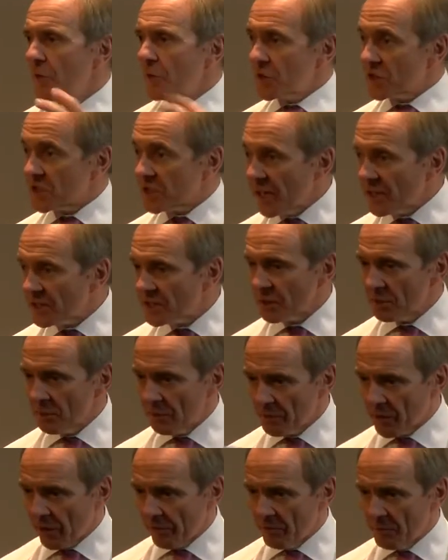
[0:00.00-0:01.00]
the centre
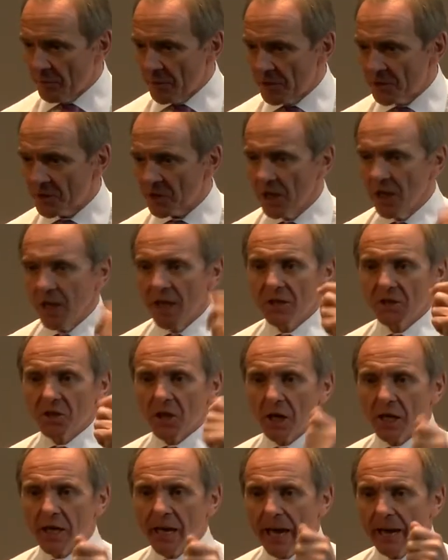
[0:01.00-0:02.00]
of government
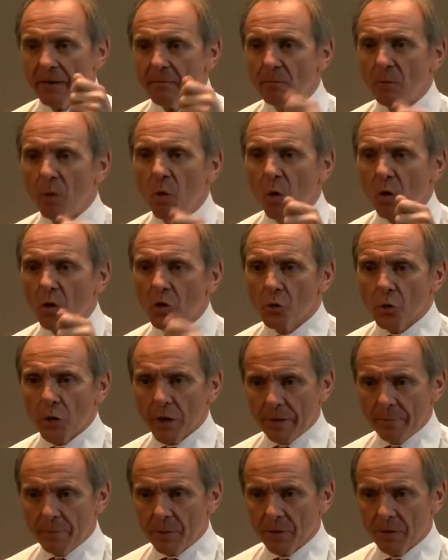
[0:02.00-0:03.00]
to get more
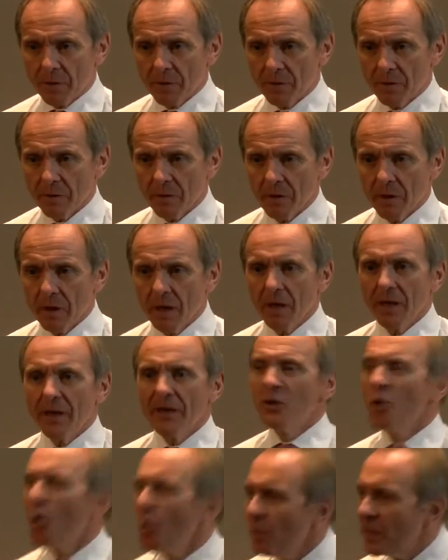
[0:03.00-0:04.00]
grip.
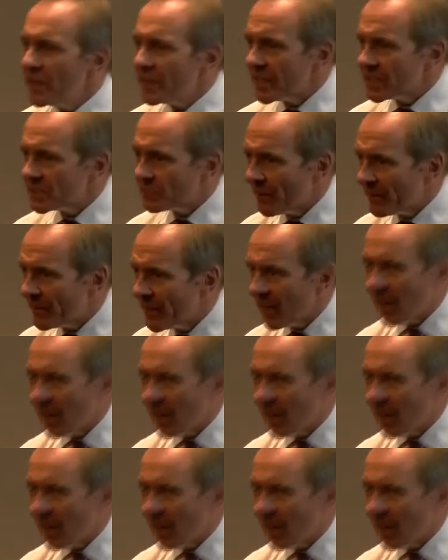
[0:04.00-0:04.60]
Normally they spend